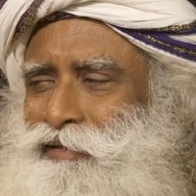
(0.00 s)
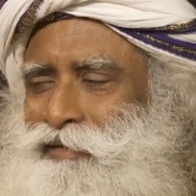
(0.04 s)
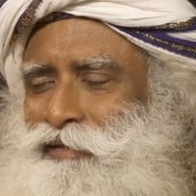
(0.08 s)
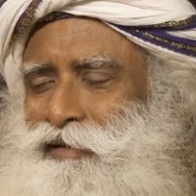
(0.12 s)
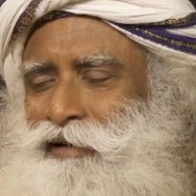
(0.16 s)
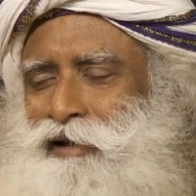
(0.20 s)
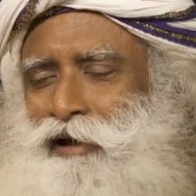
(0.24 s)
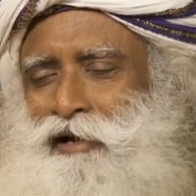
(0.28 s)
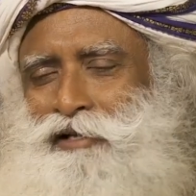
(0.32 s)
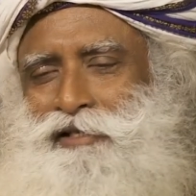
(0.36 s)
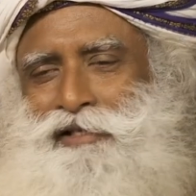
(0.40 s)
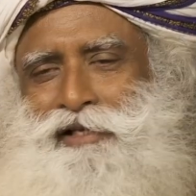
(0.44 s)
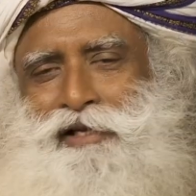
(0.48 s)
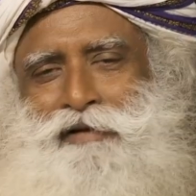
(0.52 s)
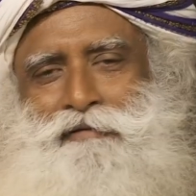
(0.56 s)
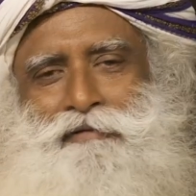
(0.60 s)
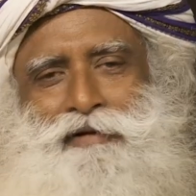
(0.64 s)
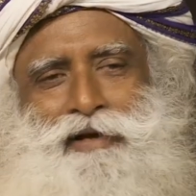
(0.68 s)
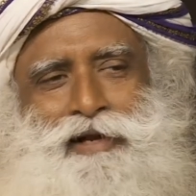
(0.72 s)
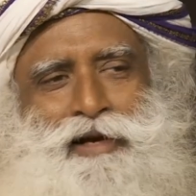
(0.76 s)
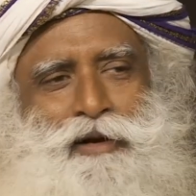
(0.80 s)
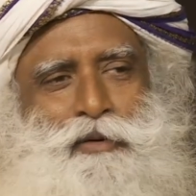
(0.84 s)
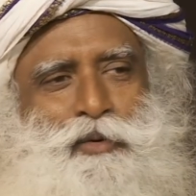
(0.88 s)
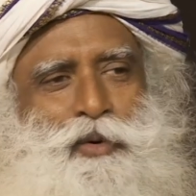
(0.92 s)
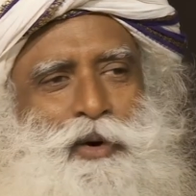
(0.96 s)
largely we
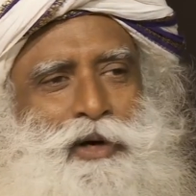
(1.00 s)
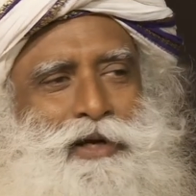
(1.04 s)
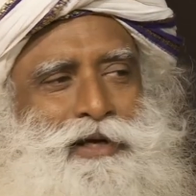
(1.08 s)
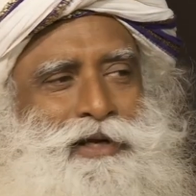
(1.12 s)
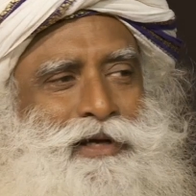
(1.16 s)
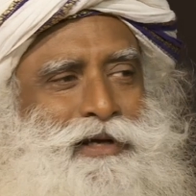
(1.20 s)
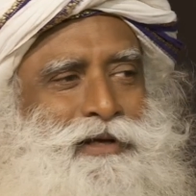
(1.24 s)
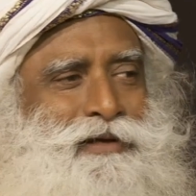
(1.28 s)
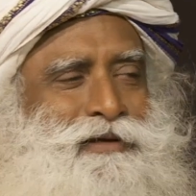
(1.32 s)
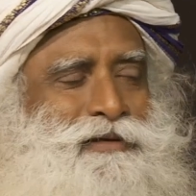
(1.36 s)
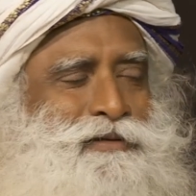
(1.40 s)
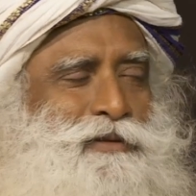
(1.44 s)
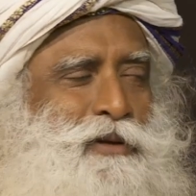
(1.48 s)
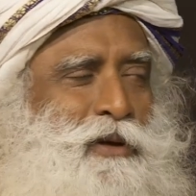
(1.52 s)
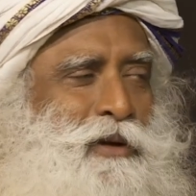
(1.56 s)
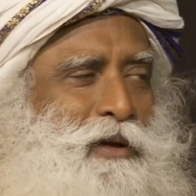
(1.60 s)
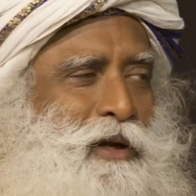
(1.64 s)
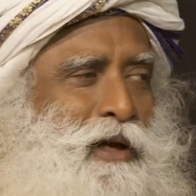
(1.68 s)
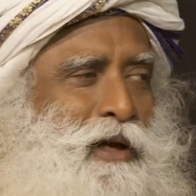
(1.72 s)
are avoiding talking